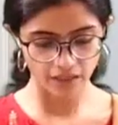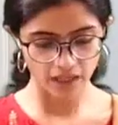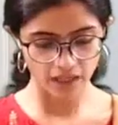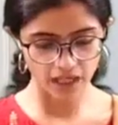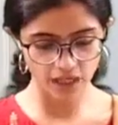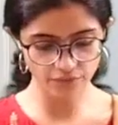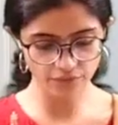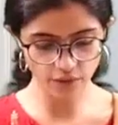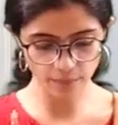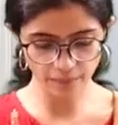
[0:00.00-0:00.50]

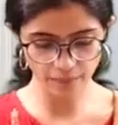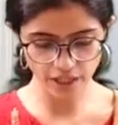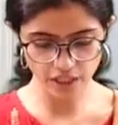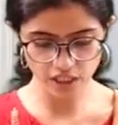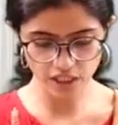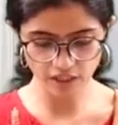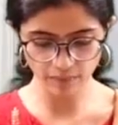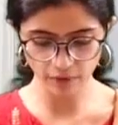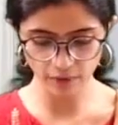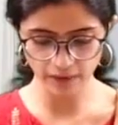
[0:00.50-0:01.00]
Inform
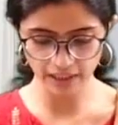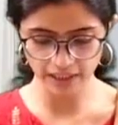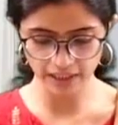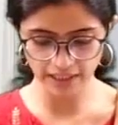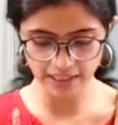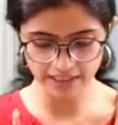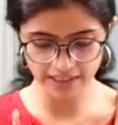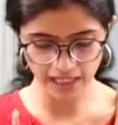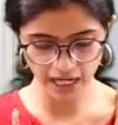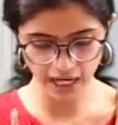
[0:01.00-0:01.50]
patient about
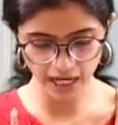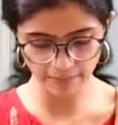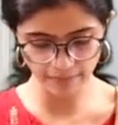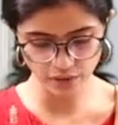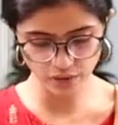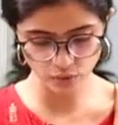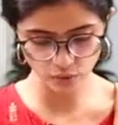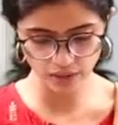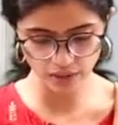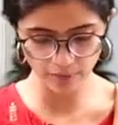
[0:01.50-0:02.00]
decreased arm
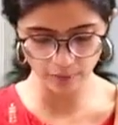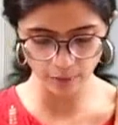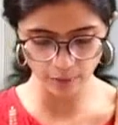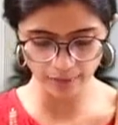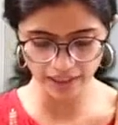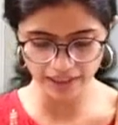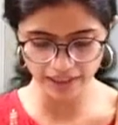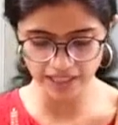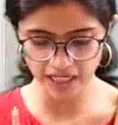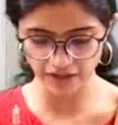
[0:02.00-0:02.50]
and shoulder
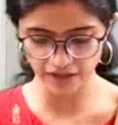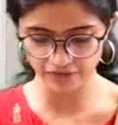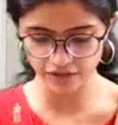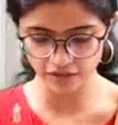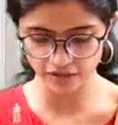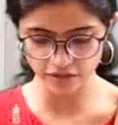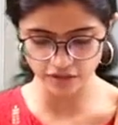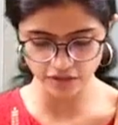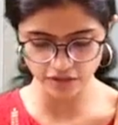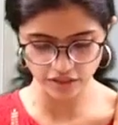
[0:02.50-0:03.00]
mobility after
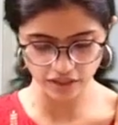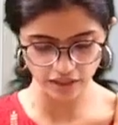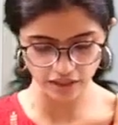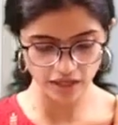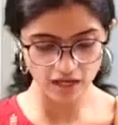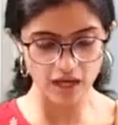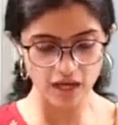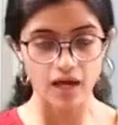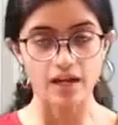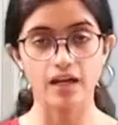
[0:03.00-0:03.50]
surgery.
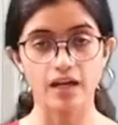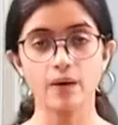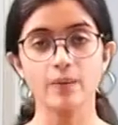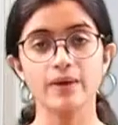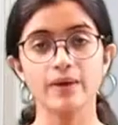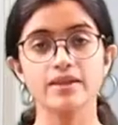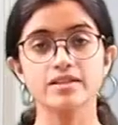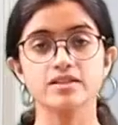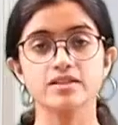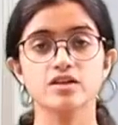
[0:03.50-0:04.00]
Now,
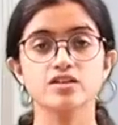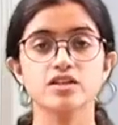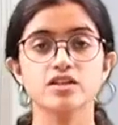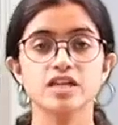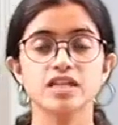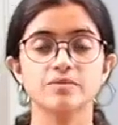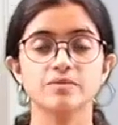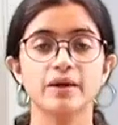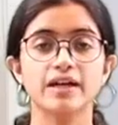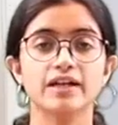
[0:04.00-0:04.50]
when the surgery
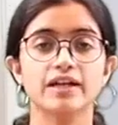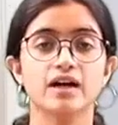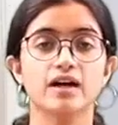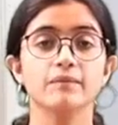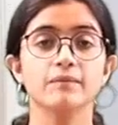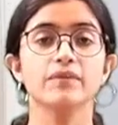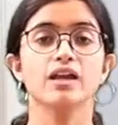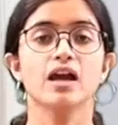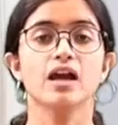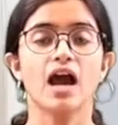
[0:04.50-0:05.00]
is being
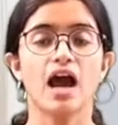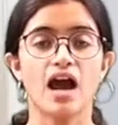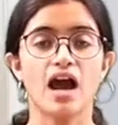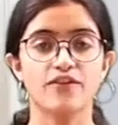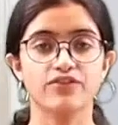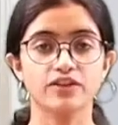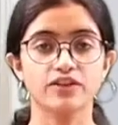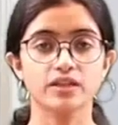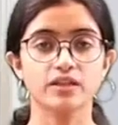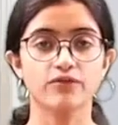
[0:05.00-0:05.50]
done,
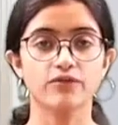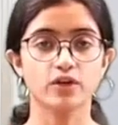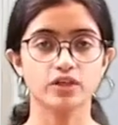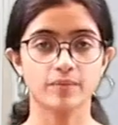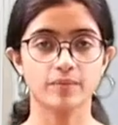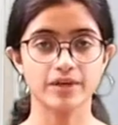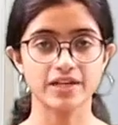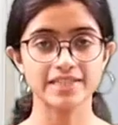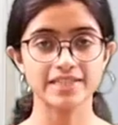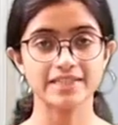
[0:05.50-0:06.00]
for the
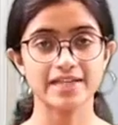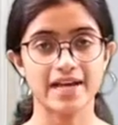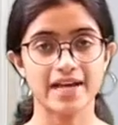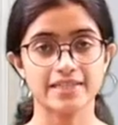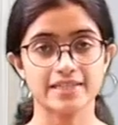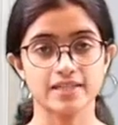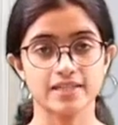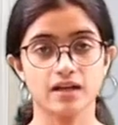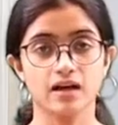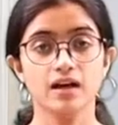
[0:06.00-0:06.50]
breast
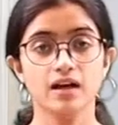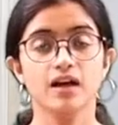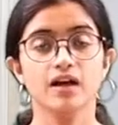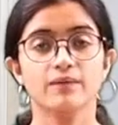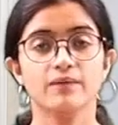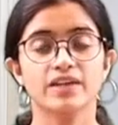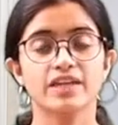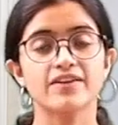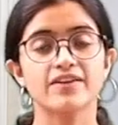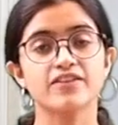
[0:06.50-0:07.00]
cancer,
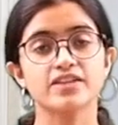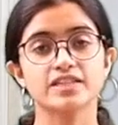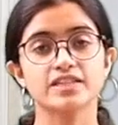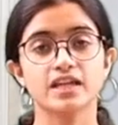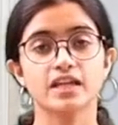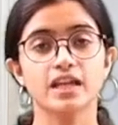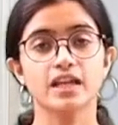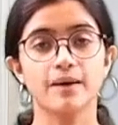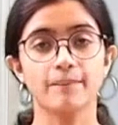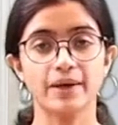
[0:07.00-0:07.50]
whether if it's
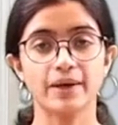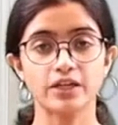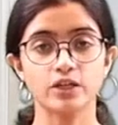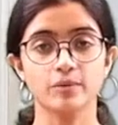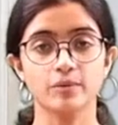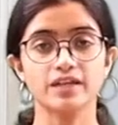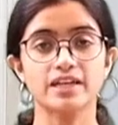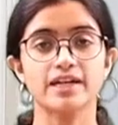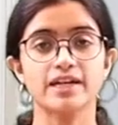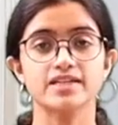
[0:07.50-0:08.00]
a
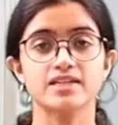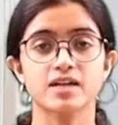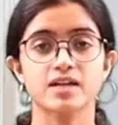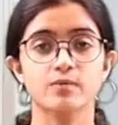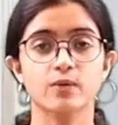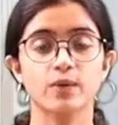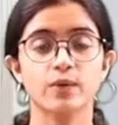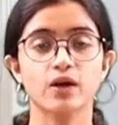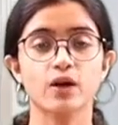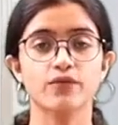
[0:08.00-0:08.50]
lumpectomy, that is the
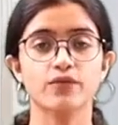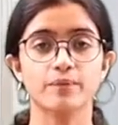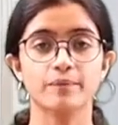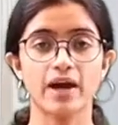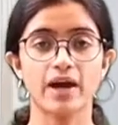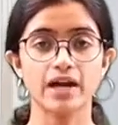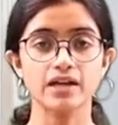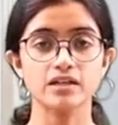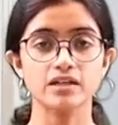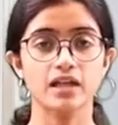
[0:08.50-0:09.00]
removing of a
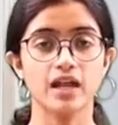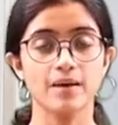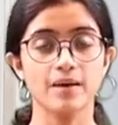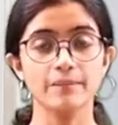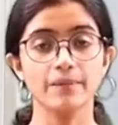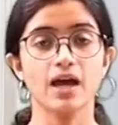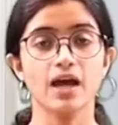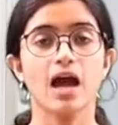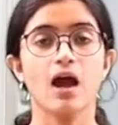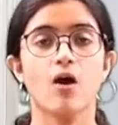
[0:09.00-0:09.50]
part, a lump,
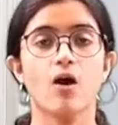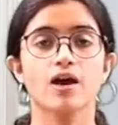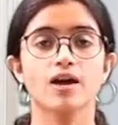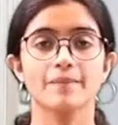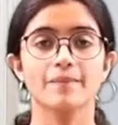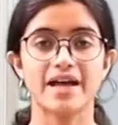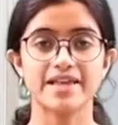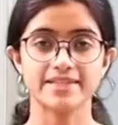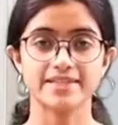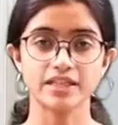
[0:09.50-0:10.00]
or a
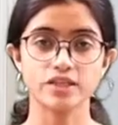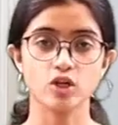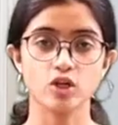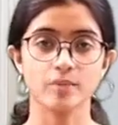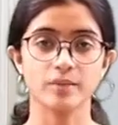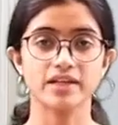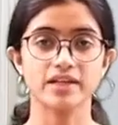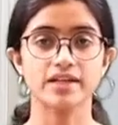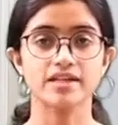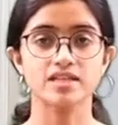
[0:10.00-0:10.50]

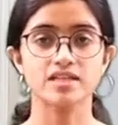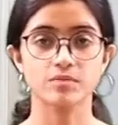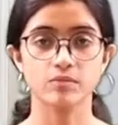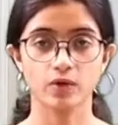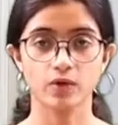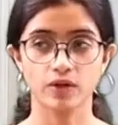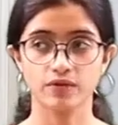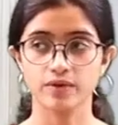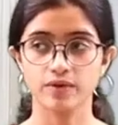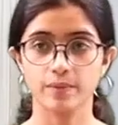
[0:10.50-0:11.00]
mastectomy, that is
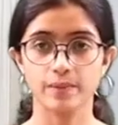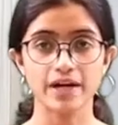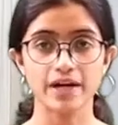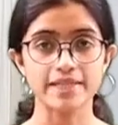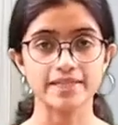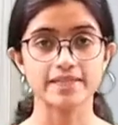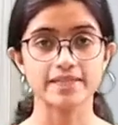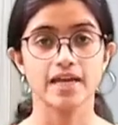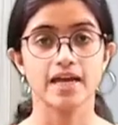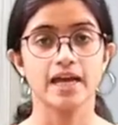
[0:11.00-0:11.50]
removal of the
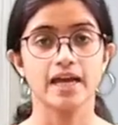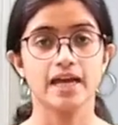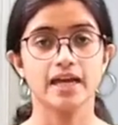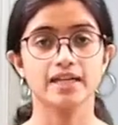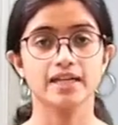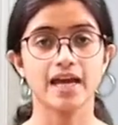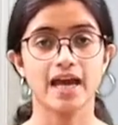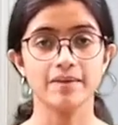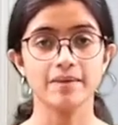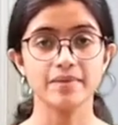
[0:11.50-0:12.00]
breast,
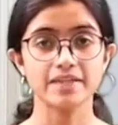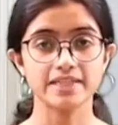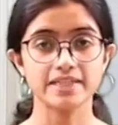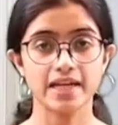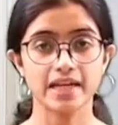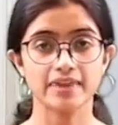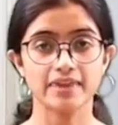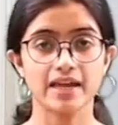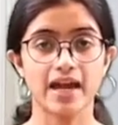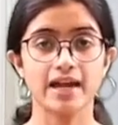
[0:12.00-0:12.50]
it can be
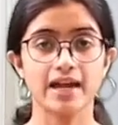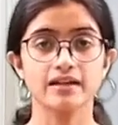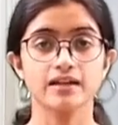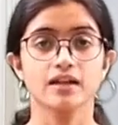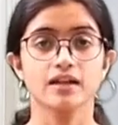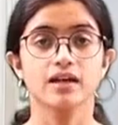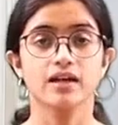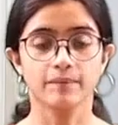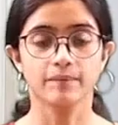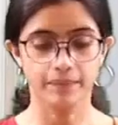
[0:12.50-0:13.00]
said that
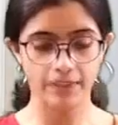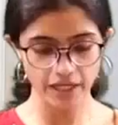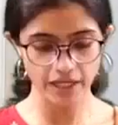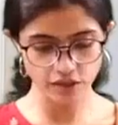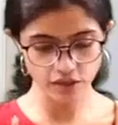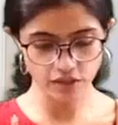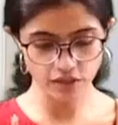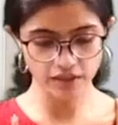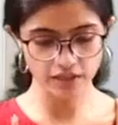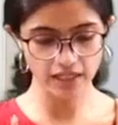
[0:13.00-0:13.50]

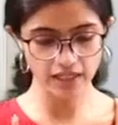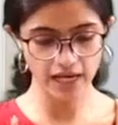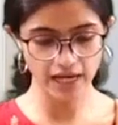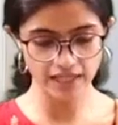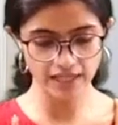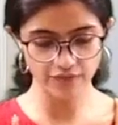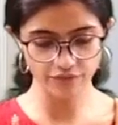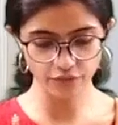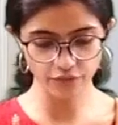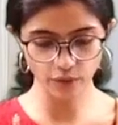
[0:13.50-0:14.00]
patients are
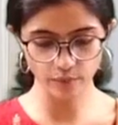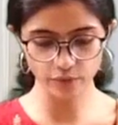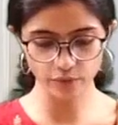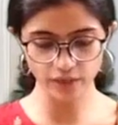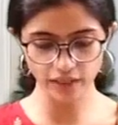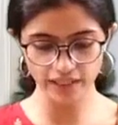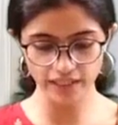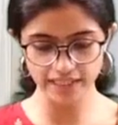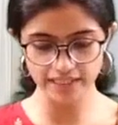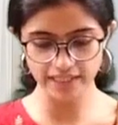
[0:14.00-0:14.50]
informed to
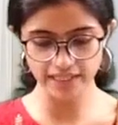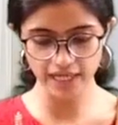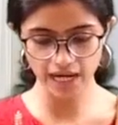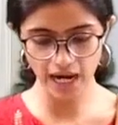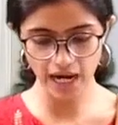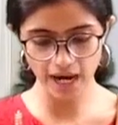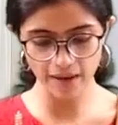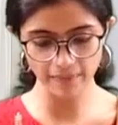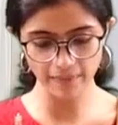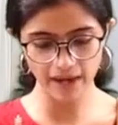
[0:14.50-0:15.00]
decrease the
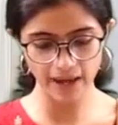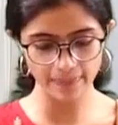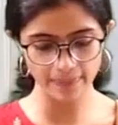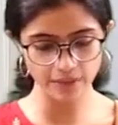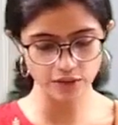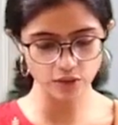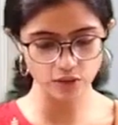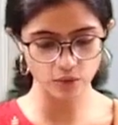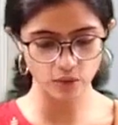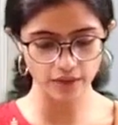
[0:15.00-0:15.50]
arm and the
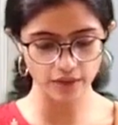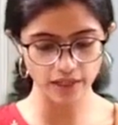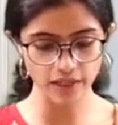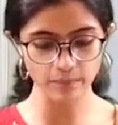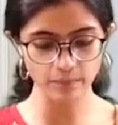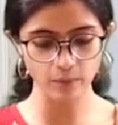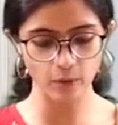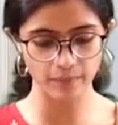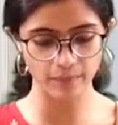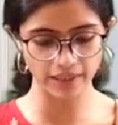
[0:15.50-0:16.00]
shoulder
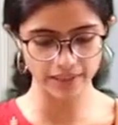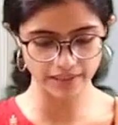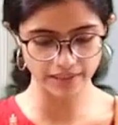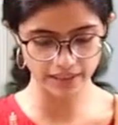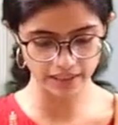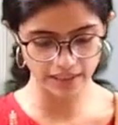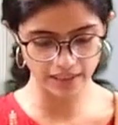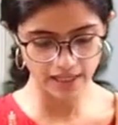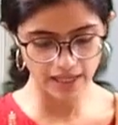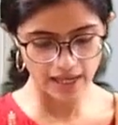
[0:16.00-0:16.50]

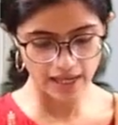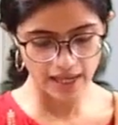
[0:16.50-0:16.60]
mobility.